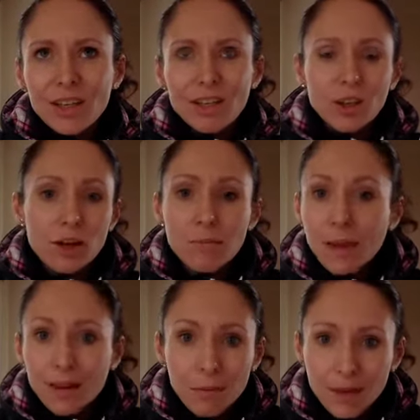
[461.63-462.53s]

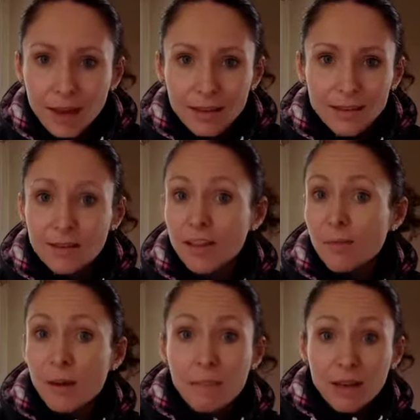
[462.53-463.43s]
make cupcakes, because they've
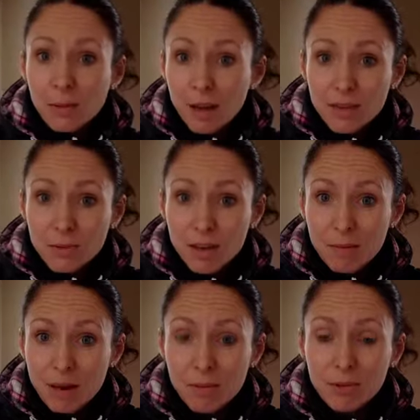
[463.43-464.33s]
made cupcakes with
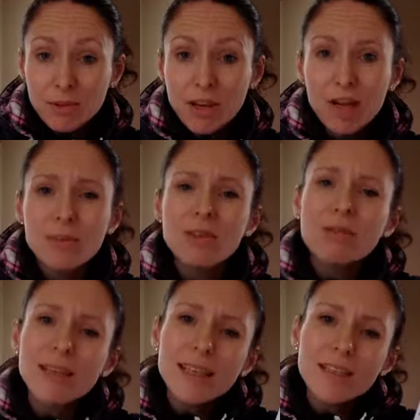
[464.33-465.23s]
their mum all the time. So
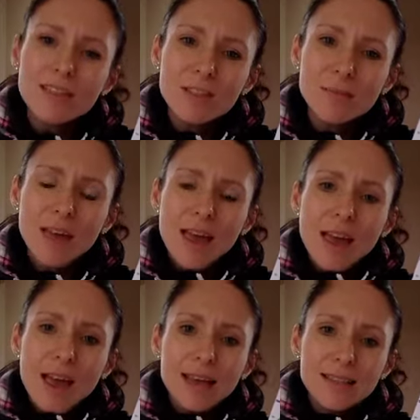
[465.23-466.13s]
it really gives them
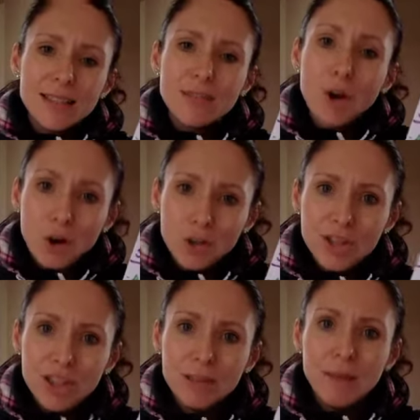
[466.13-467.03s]
a sense of
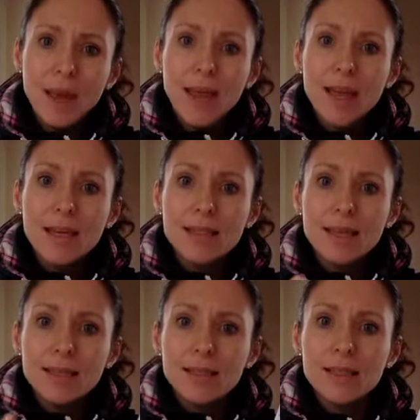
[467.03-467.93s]
ownership and
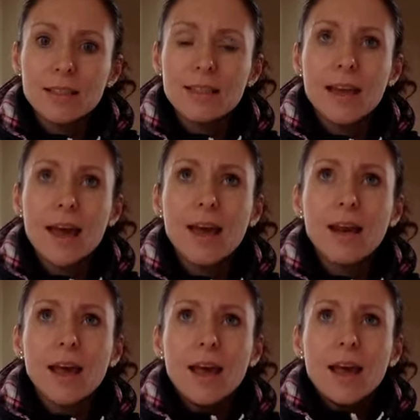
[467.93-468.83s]
a sense that,
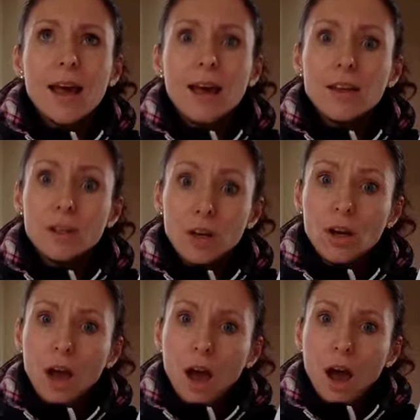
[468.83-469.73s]
I
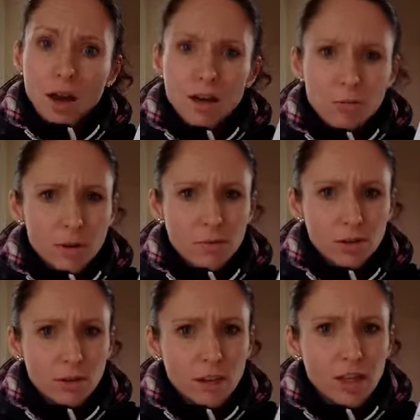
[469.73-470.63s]
know what I'm
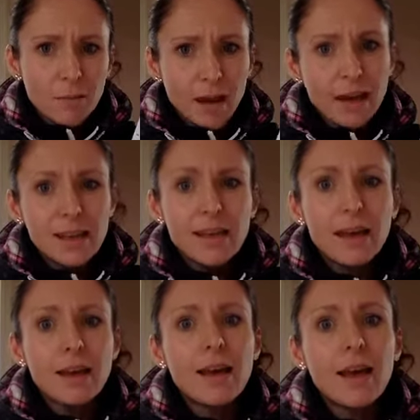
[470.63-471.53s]
talking about
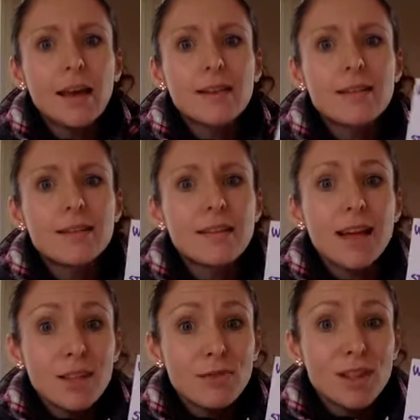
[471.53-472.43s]
here. And
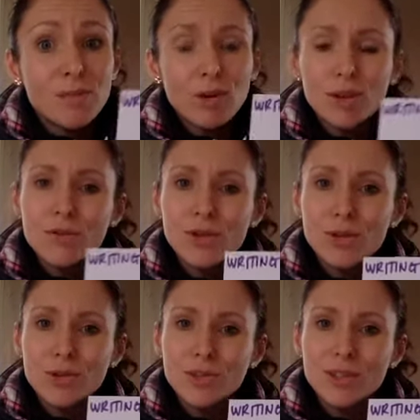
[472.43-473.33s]
that's really important for
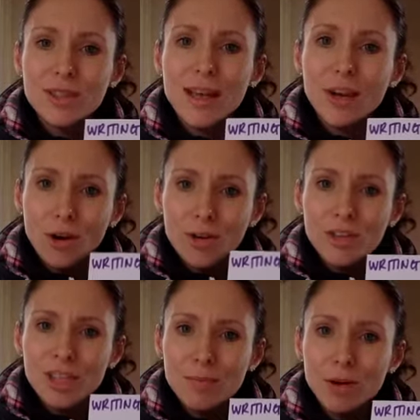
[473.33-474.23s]
children, to take
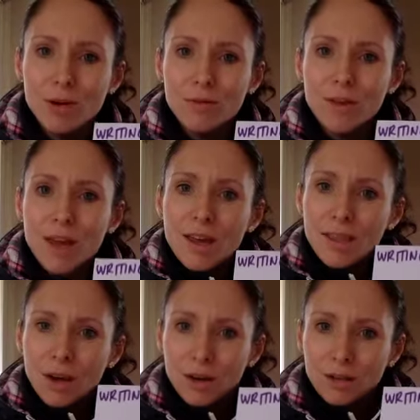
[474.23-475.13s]
ownership of
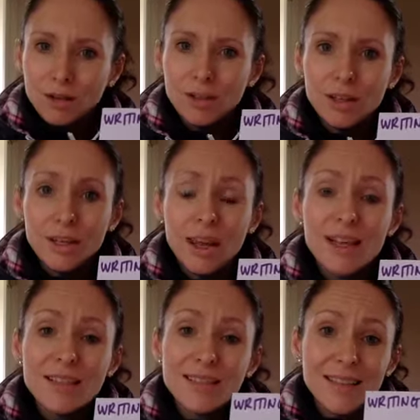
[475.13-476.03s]
their own learning
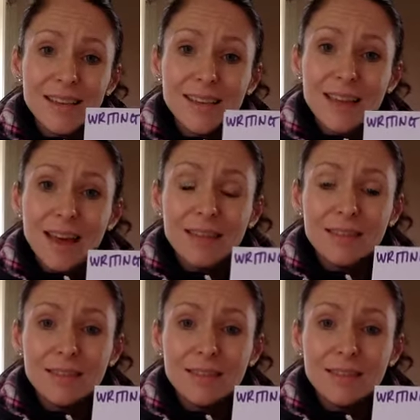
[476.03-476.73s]
and to see that,